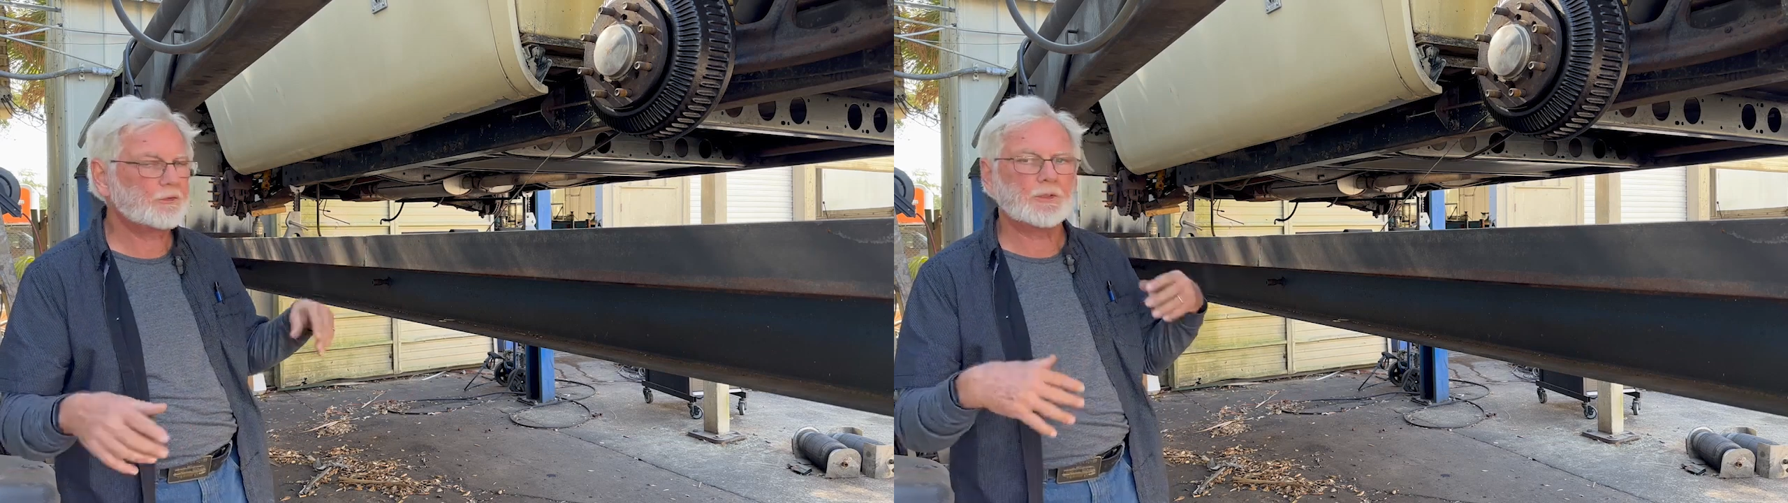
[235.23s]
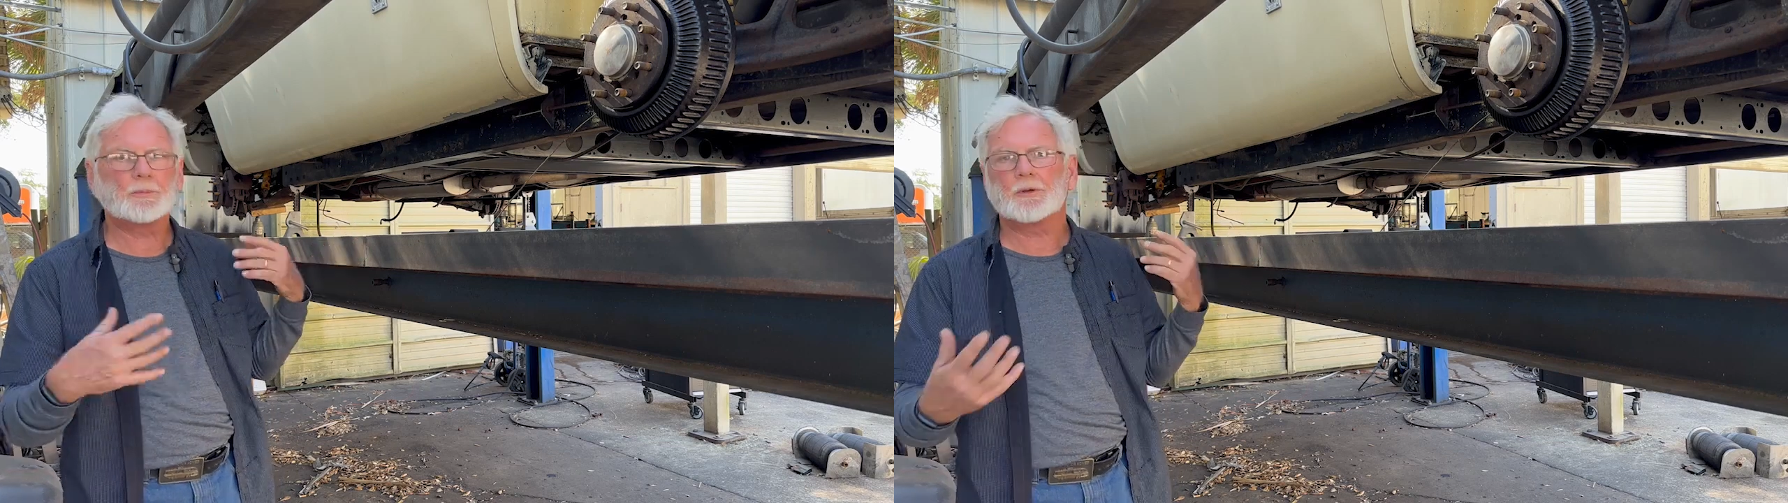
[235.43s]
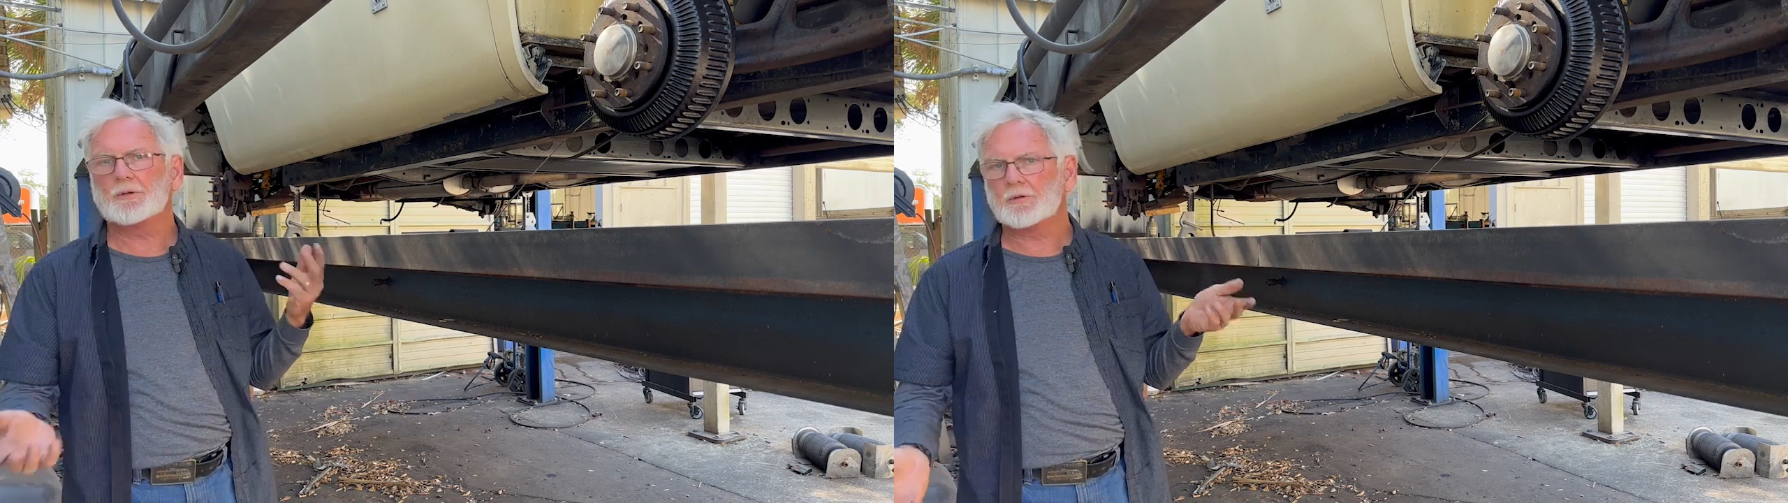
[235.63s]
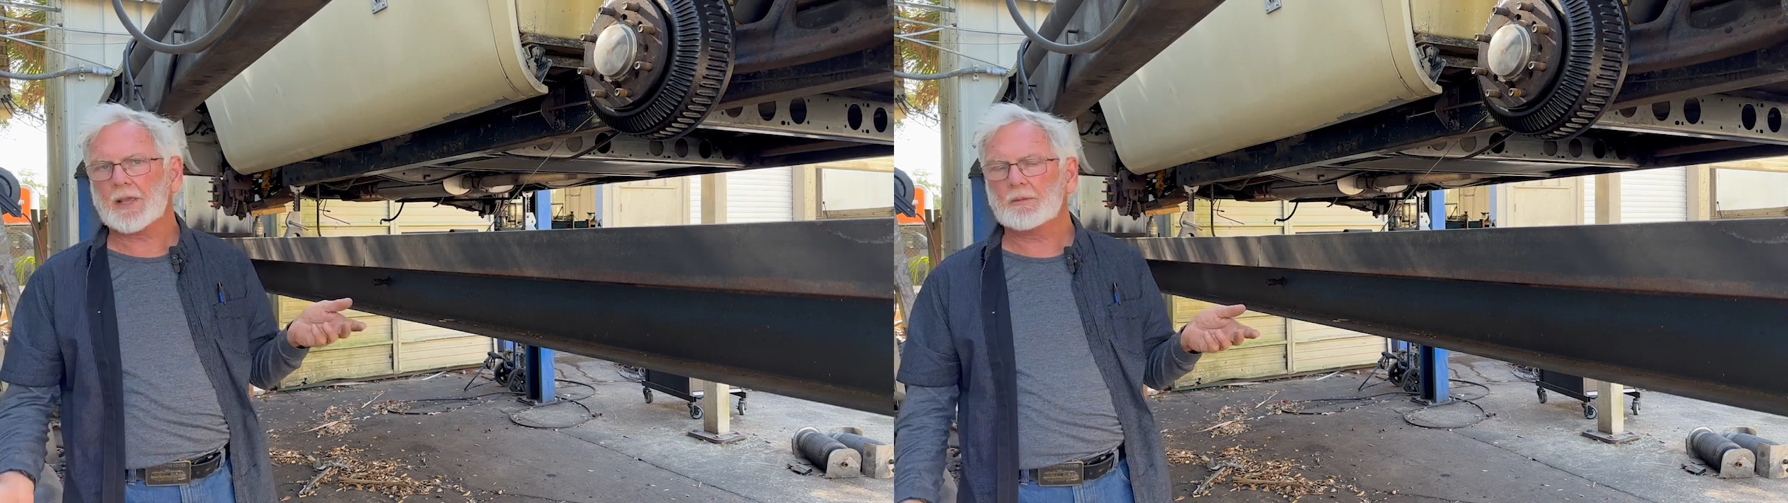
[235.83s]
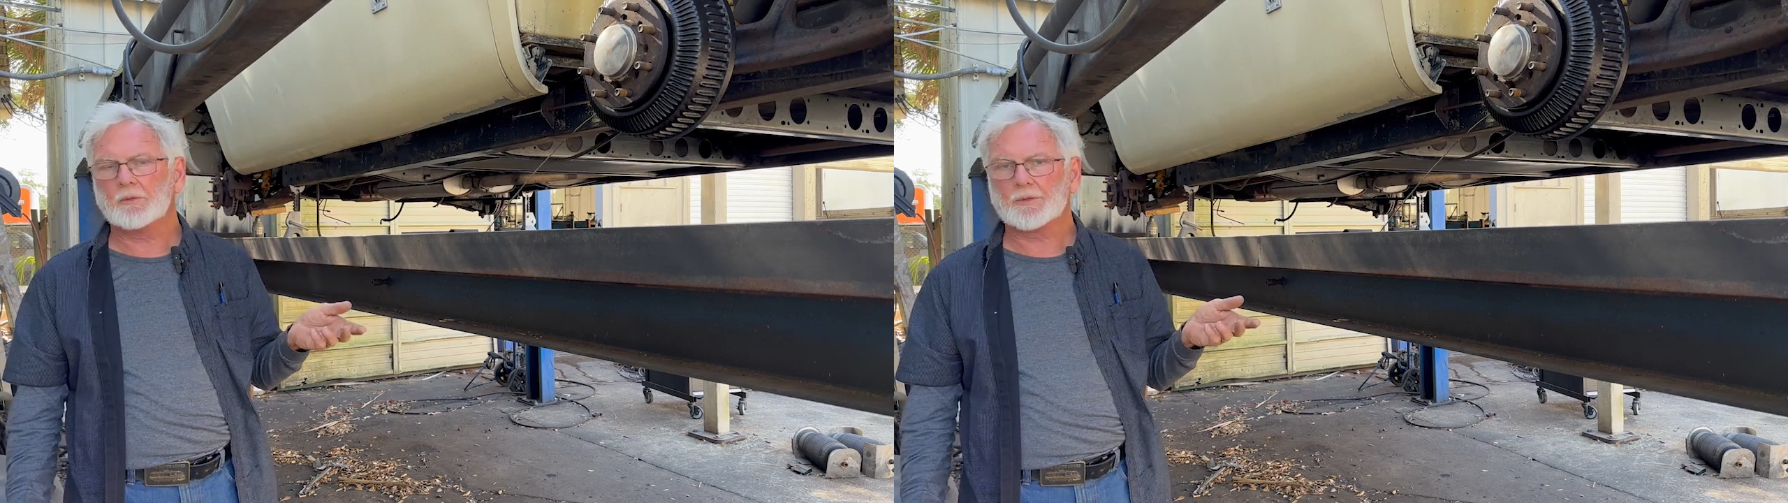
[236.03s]
so you put a new
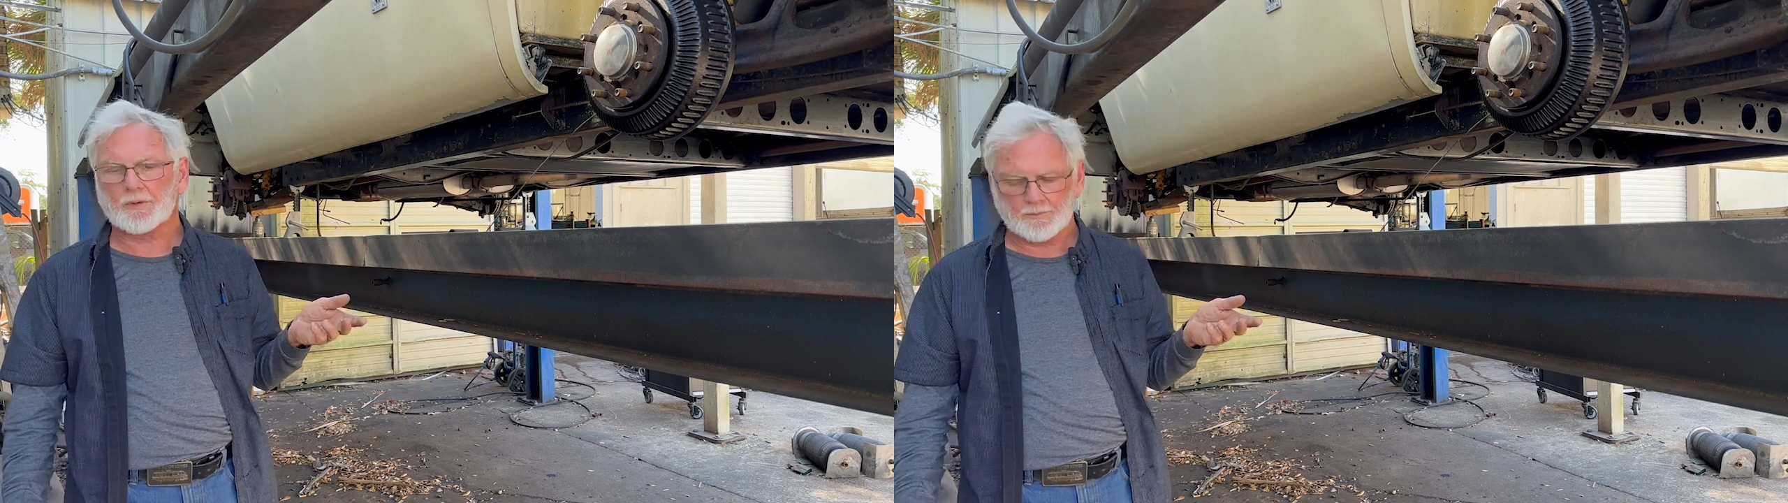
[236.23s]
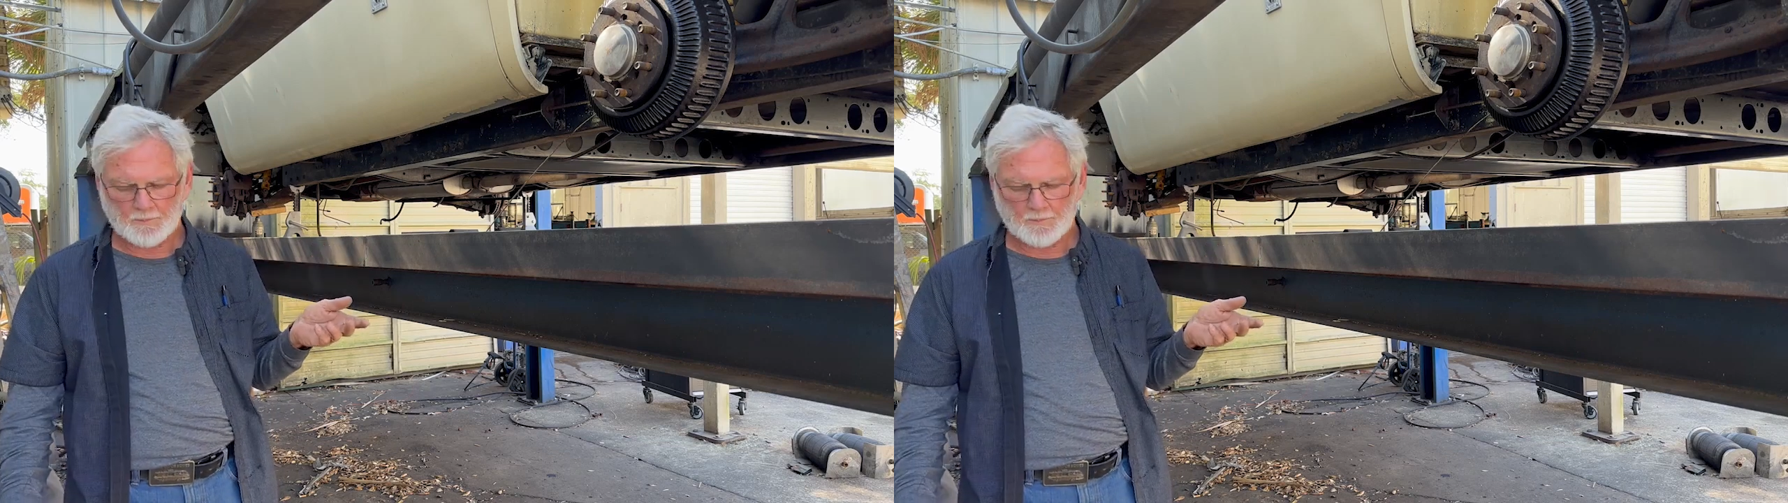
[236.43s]
cable there.